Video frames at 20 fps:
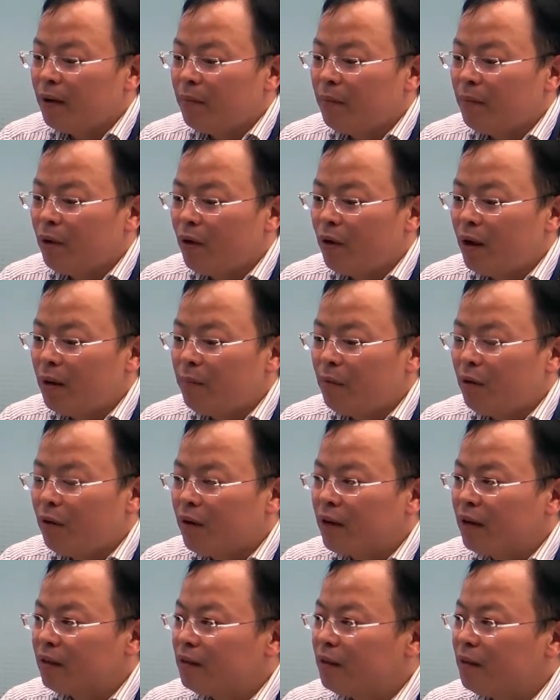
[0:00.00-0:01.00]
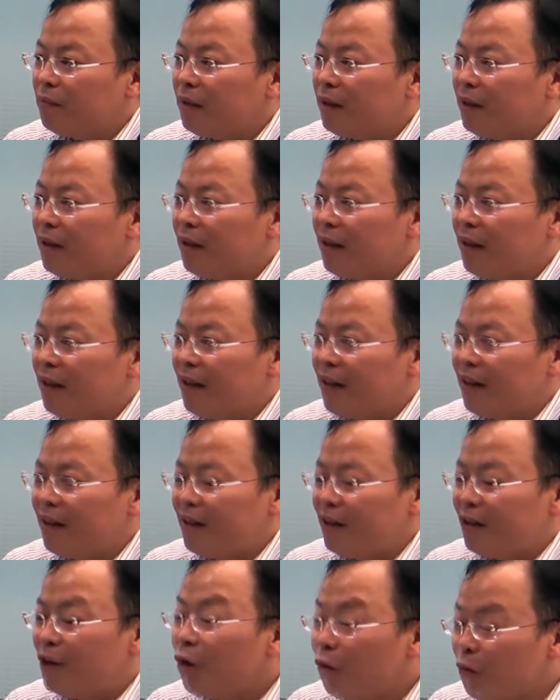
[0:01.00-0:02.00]
more and more customers
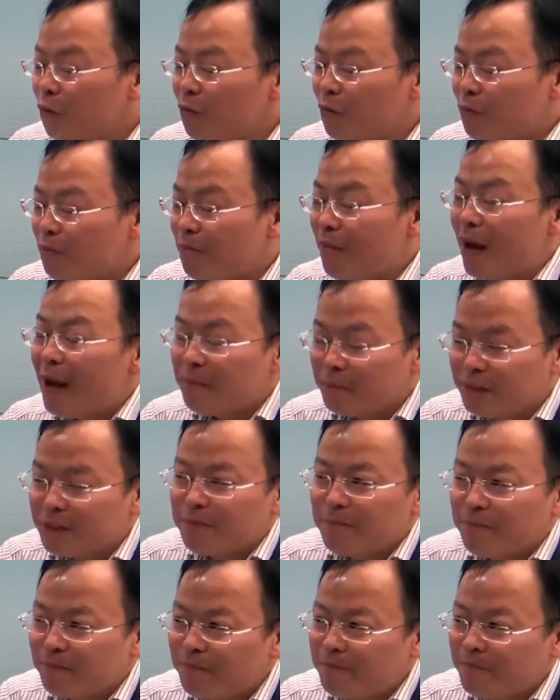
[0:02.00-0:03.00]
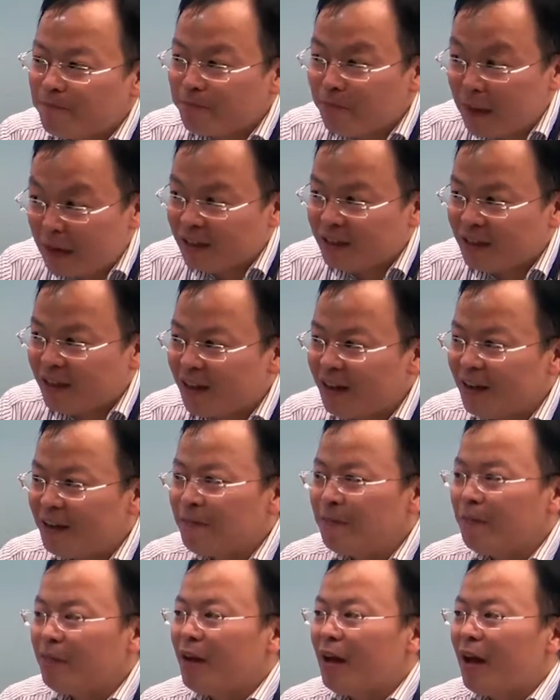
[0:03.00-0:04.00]
can know MEMS better,
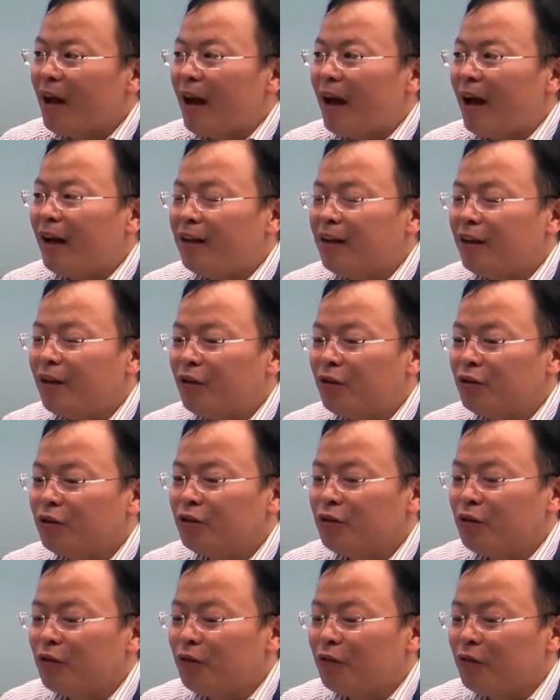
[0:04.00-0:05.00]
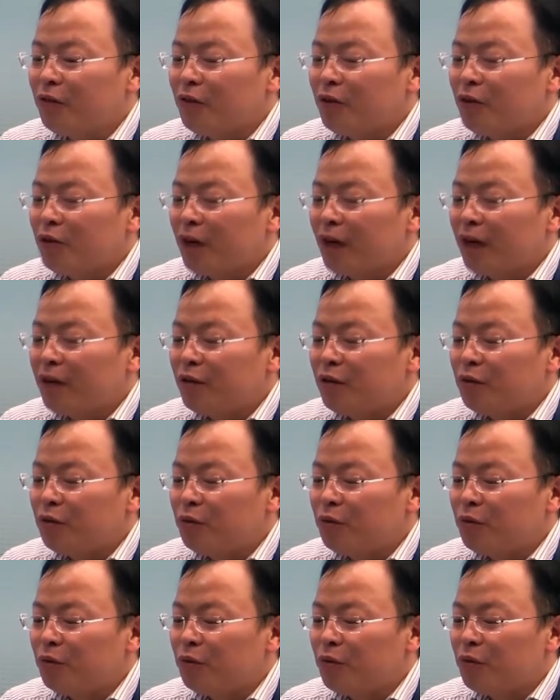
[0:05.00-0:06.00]
and also try
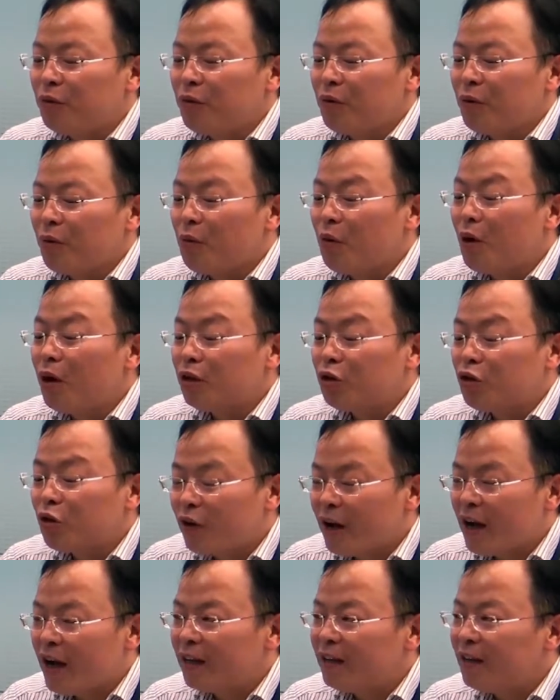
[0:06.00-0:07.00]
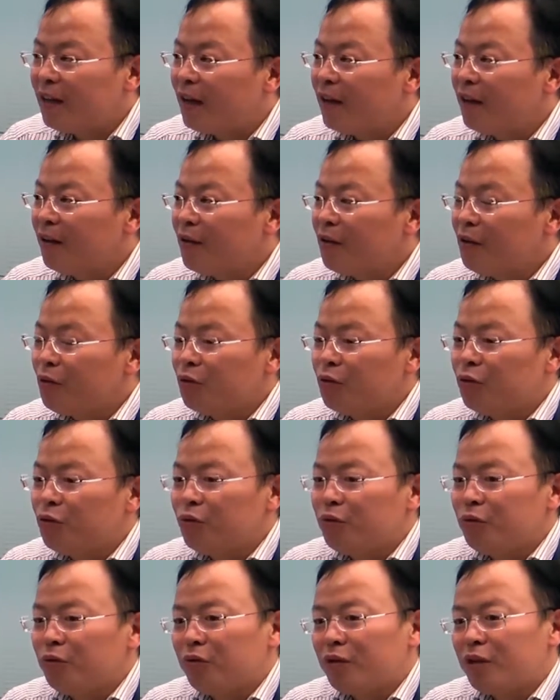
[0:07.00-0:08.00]
to work together
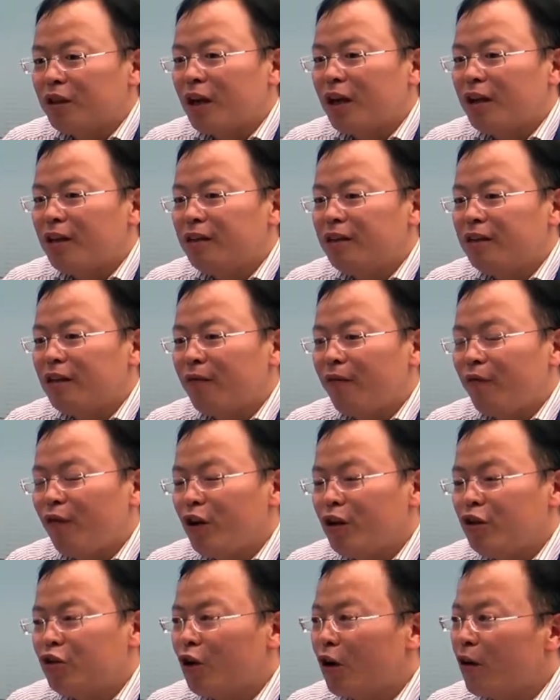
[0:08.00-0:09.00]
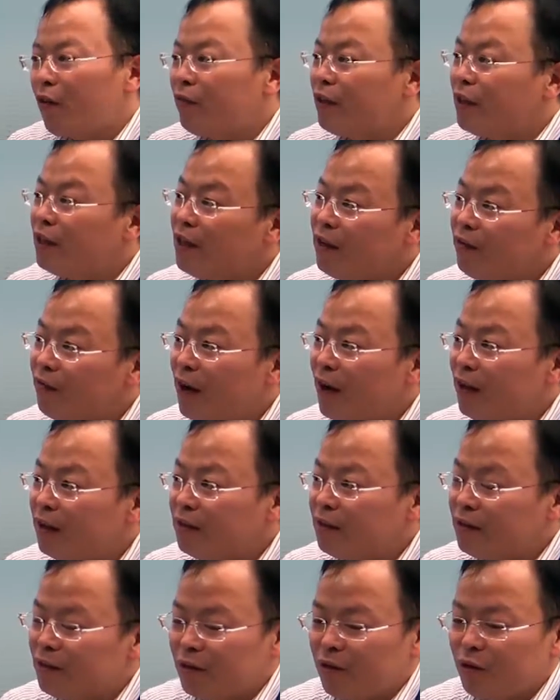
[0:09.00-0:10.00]
to turn the feature of the
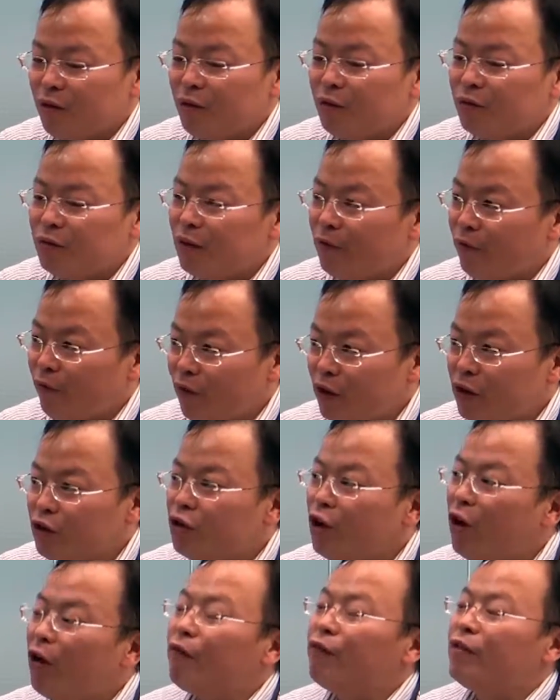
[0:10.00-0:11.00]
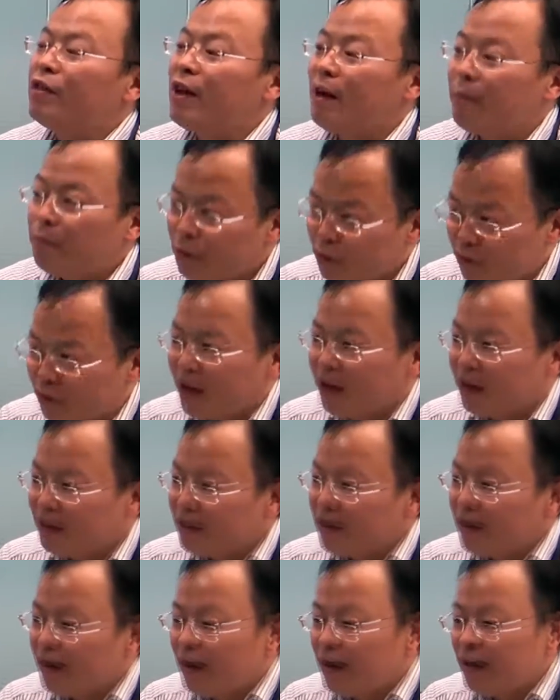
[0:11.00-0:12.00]
device to the feature of their
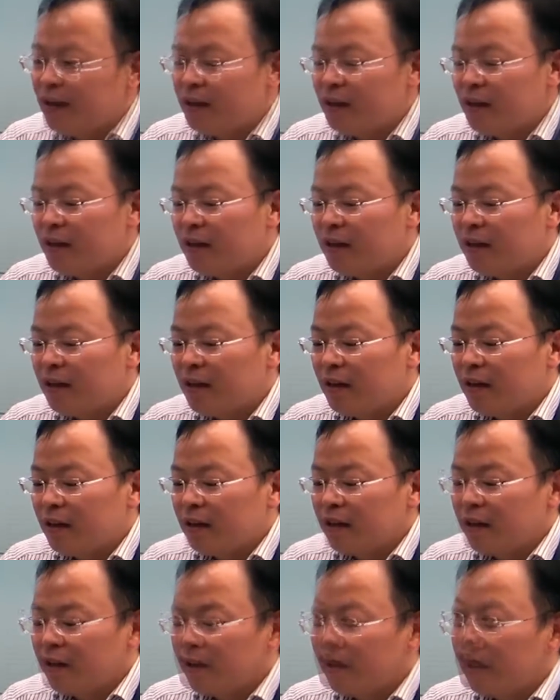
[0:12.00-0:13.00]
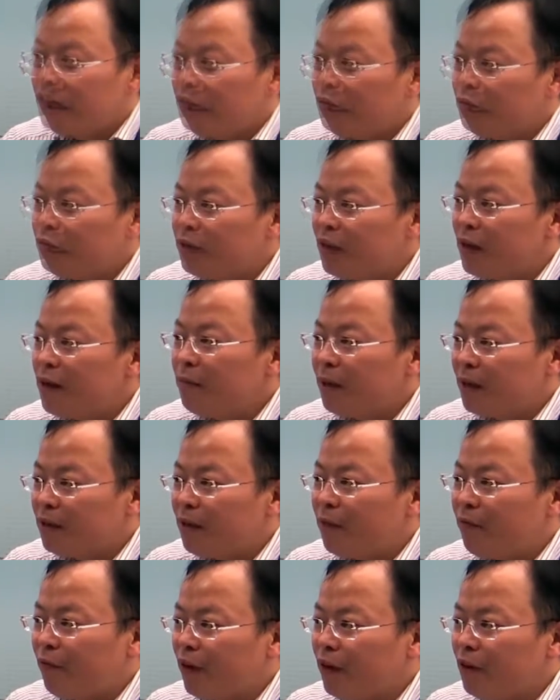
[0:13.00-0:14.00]
product. I think easy to say but
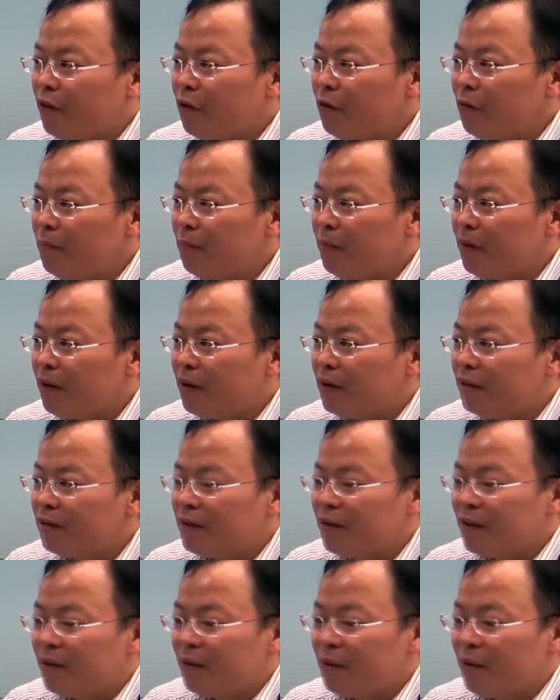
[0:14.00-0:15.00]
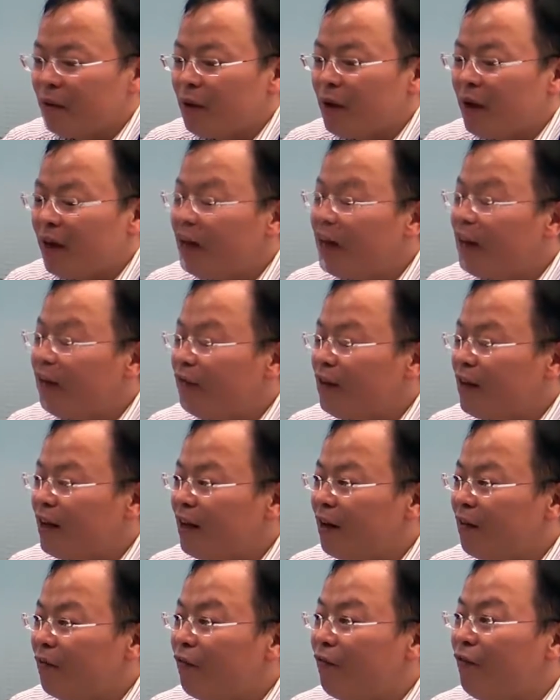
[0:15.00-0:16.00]
difficult, because we are living
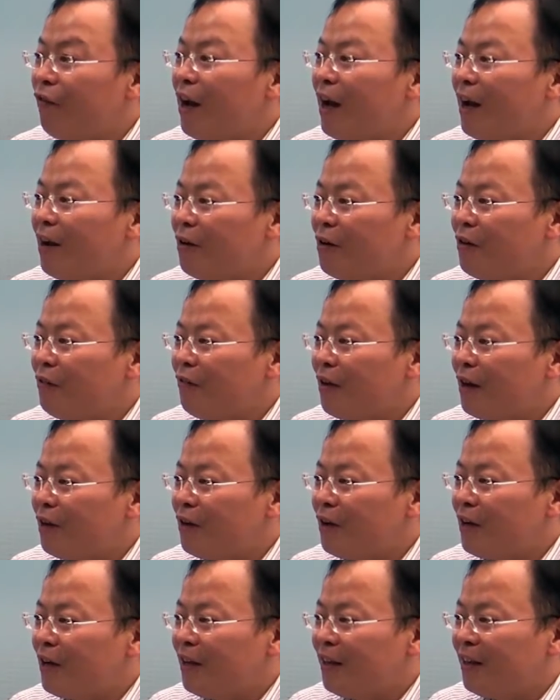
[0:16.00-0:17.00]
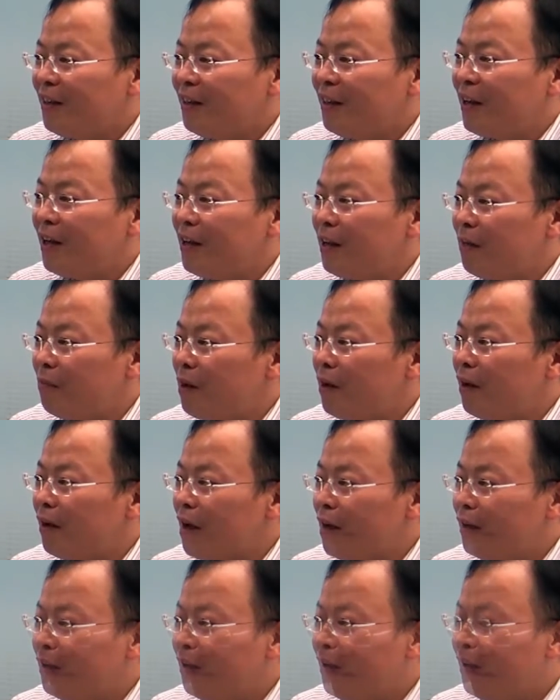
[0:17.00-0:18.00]
in a very, very dynamic
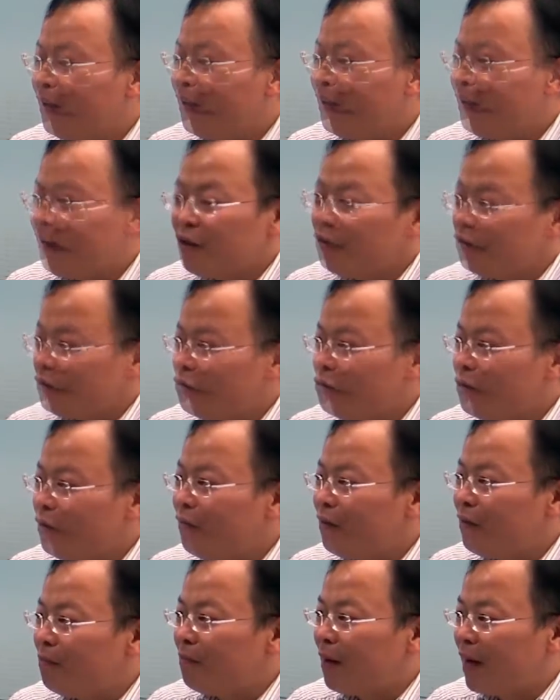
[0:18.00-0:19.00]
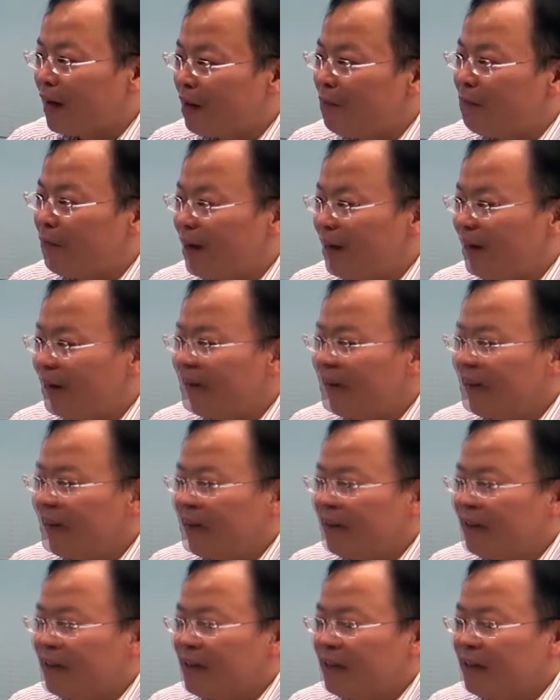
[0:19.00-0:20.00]
and cost-driven marketplace.
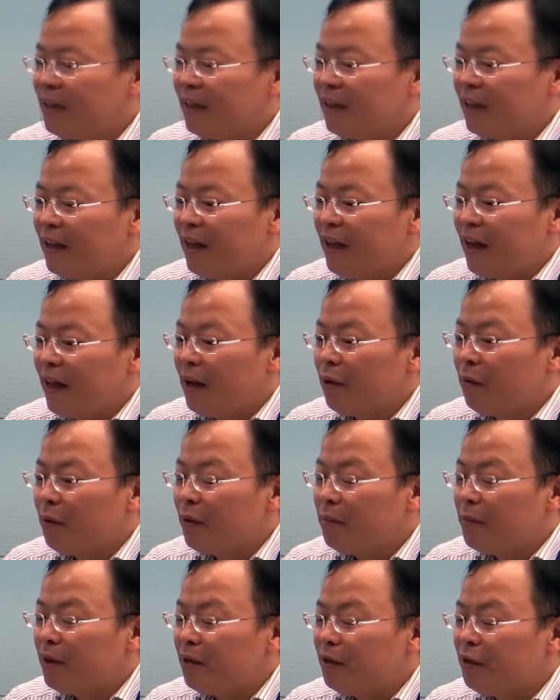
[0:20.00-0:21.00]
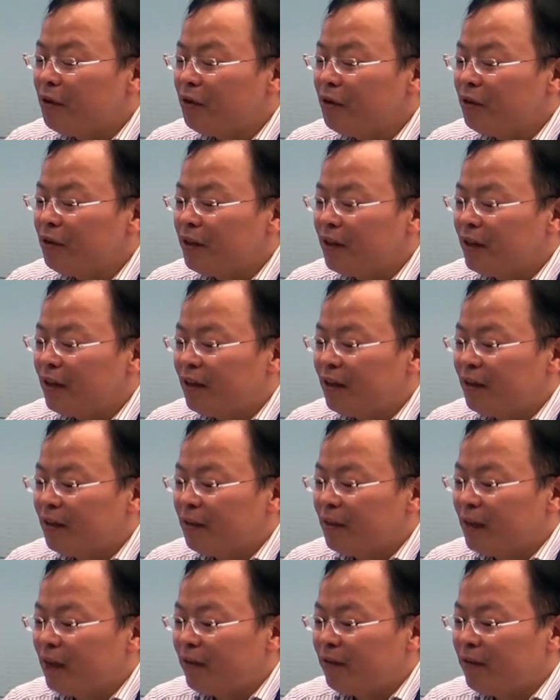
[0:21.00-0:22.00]
I think it will be good
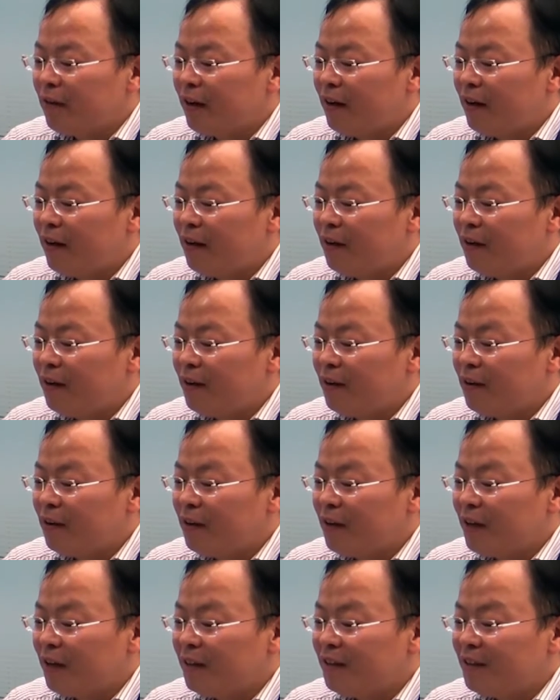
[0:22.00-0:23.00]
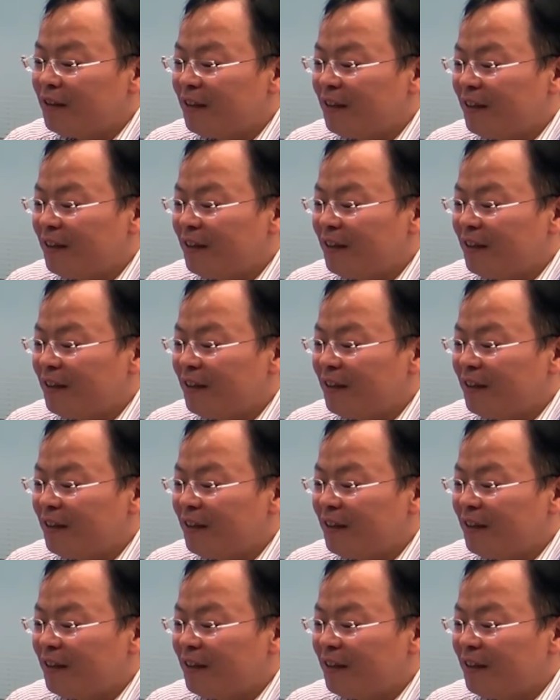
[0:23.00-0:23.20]
we have a look at